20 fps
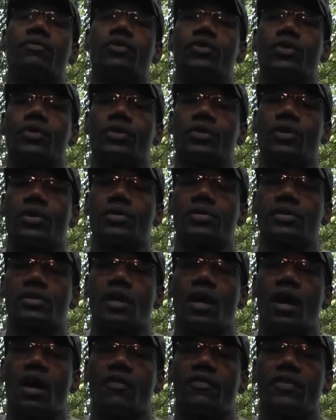of doing
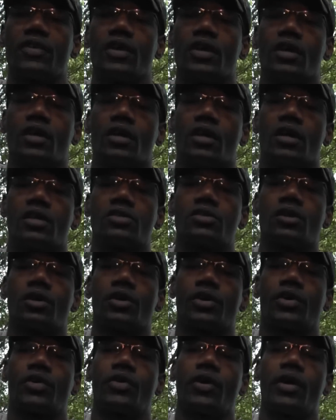yourself, it's
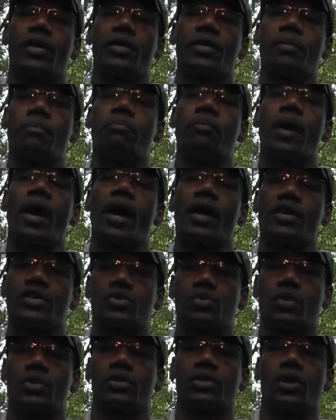going to create an
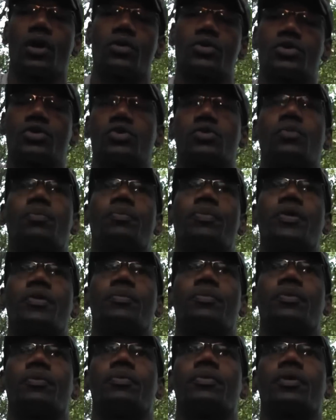imbalance with those two
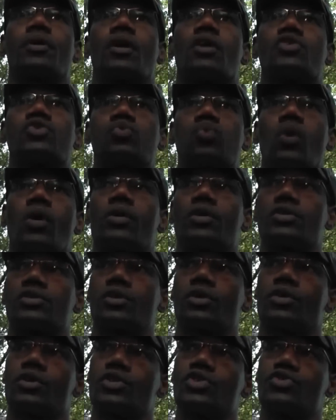people, because one is
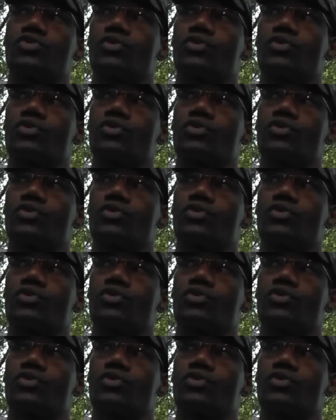going to